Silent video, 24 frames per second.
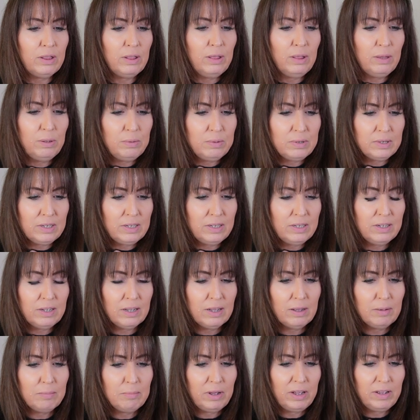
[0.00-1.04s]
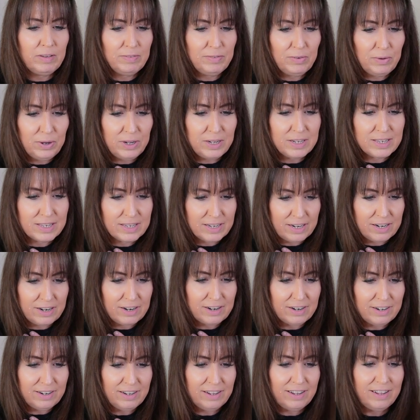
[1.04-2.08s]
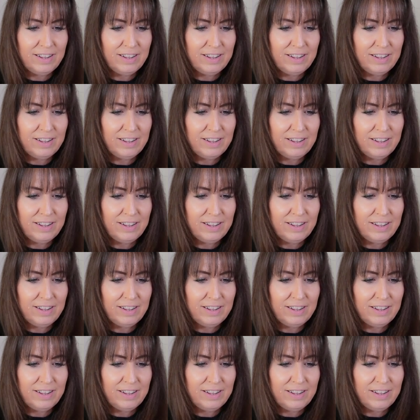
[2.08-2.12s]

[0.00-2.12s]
losing my voice here.